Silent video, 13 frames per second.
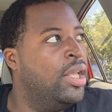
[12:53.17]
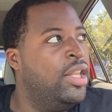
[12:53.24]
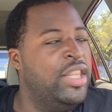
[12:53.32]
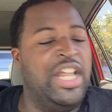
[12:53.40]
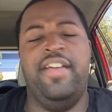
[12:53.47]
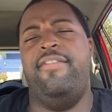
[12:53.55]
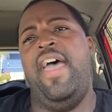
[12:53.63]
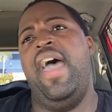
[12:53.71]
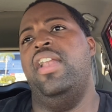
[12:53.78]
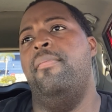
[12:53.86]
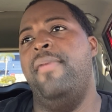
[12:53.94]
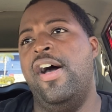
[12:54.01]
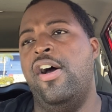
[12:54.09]
That I've had
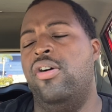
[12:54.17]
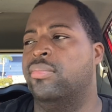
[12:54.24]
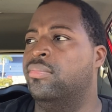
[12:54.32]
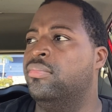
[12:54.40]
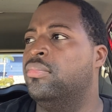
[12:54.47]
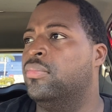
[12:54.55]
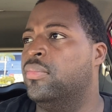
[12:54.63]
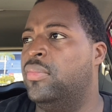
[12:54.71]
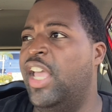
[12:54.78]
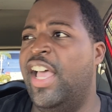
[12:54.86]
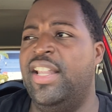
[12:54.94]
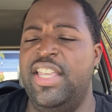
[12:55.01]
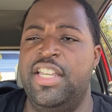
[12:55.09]
about
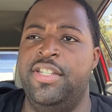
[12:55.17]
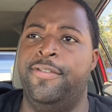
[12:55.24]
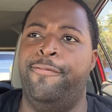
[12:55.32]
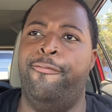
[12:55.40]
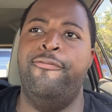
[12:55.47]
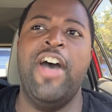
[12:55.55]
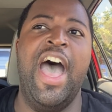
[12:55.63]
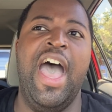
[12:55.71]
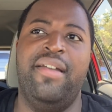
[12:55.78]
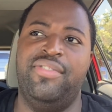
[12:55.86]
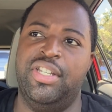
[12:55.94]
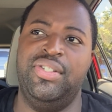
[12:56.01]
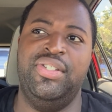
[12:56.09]
at least 5
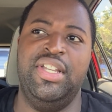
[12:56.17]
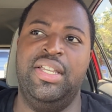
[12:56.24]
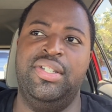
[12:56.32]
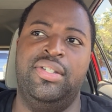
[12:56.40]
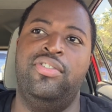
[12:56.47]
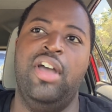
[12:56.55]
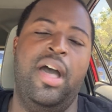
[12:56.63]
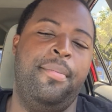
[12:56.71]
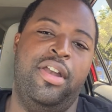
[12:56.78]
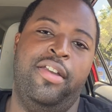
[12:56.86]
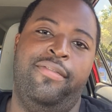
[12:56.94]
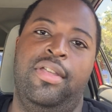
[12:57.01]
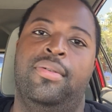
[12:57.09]
to 6 job
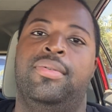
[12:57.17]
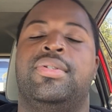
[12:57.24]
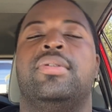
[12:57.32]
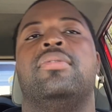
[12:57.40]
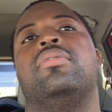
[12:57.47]
interviews.